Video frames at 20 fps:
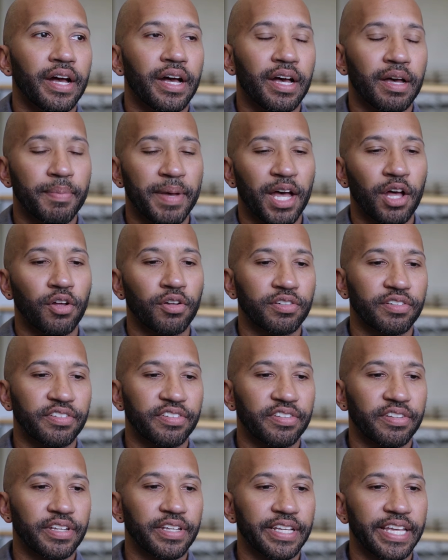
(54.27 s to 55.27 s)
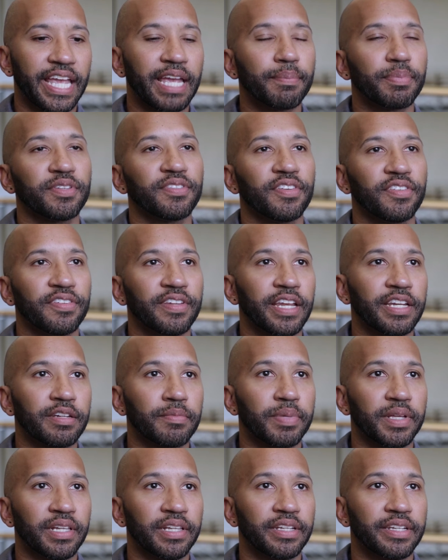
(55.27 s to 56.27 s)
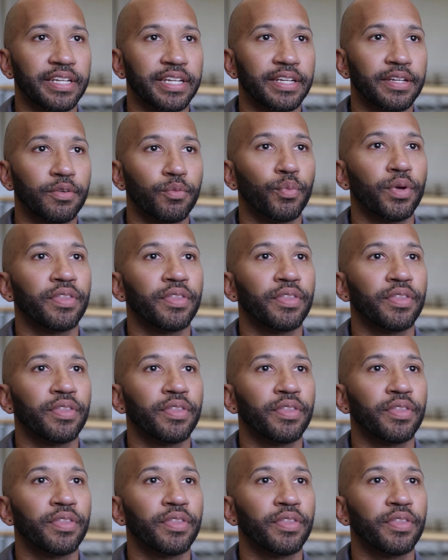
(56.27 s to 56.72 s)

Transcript: about campus sustainability